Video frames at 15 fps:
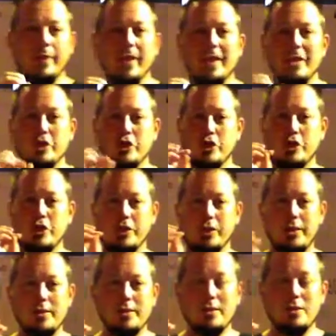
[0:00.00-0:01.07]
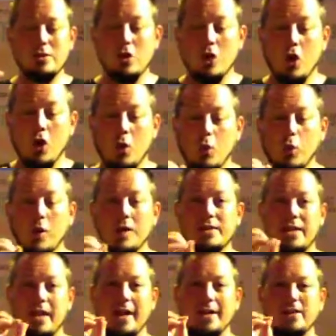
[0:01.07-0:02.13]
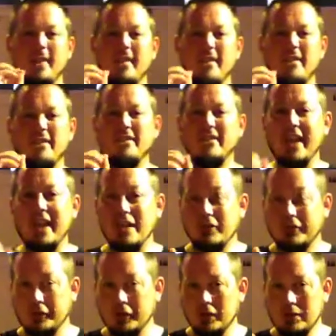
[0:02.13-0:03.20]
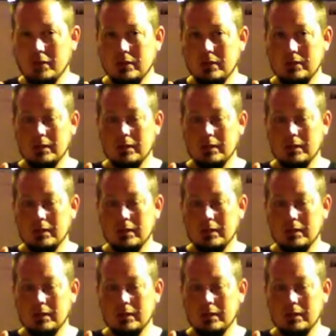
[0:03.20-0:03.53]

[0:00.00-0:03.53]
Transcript: that Jesus was as faithful